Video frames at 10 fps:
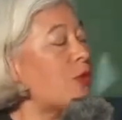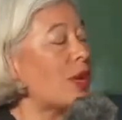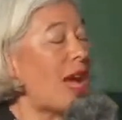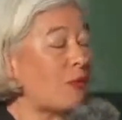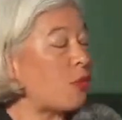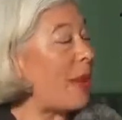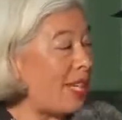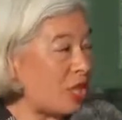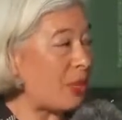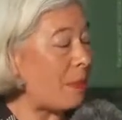
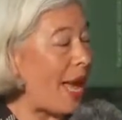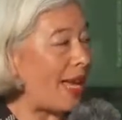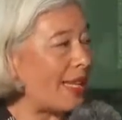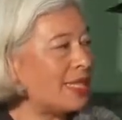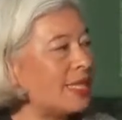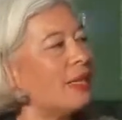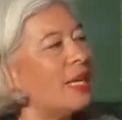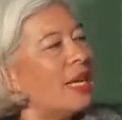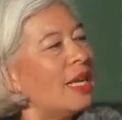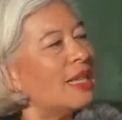confirmation bias
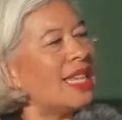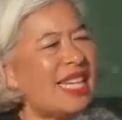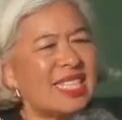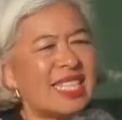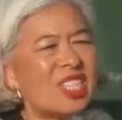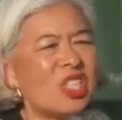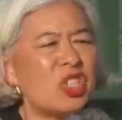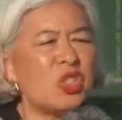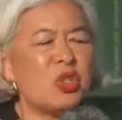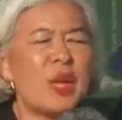leads us
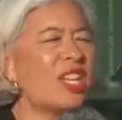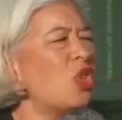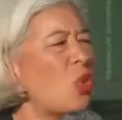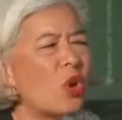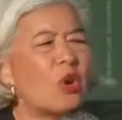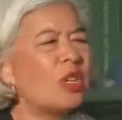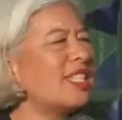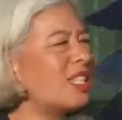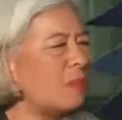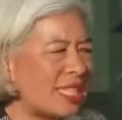to ignore or
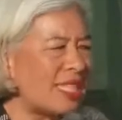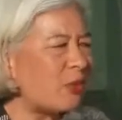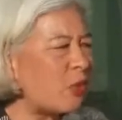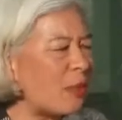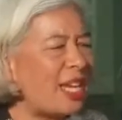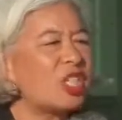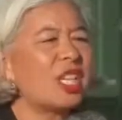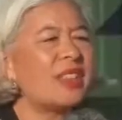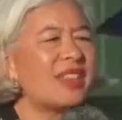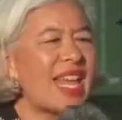dismiss
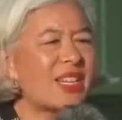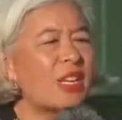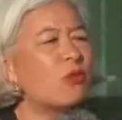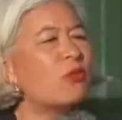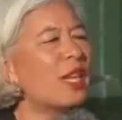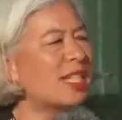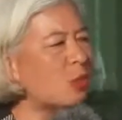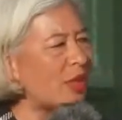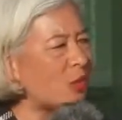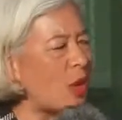information that conflicts
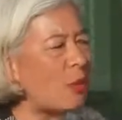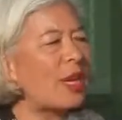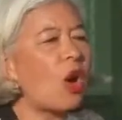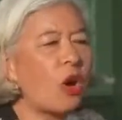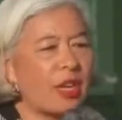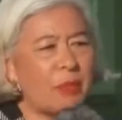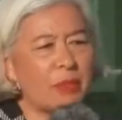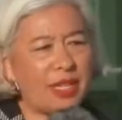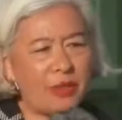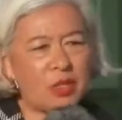with what we already
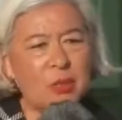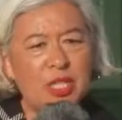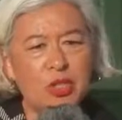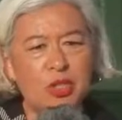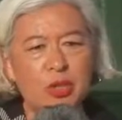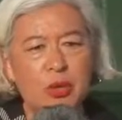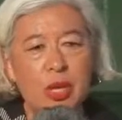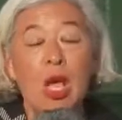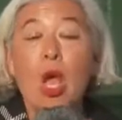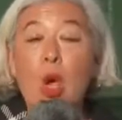believe to be true.
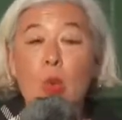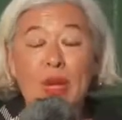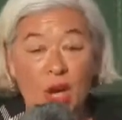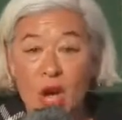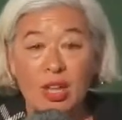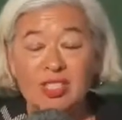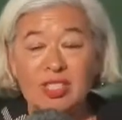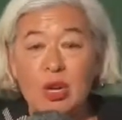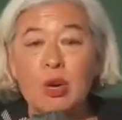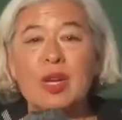We
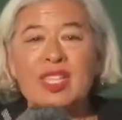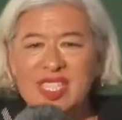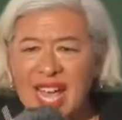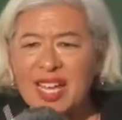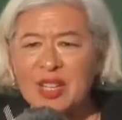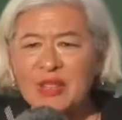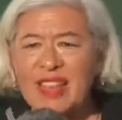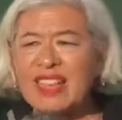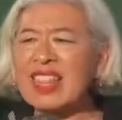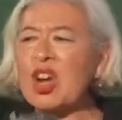also tend to
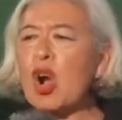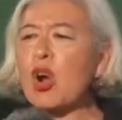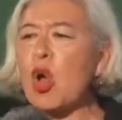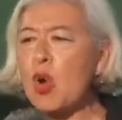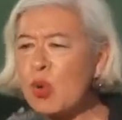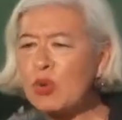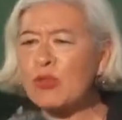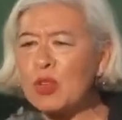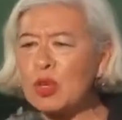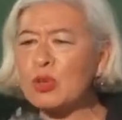think that our own
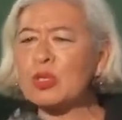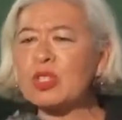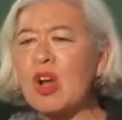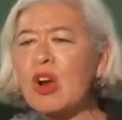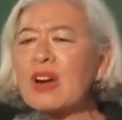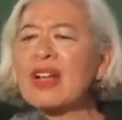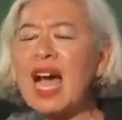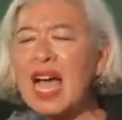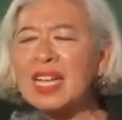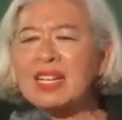views are
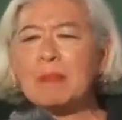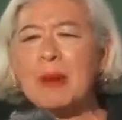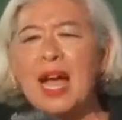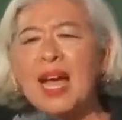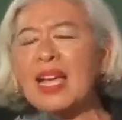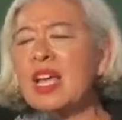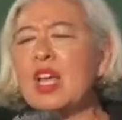guided by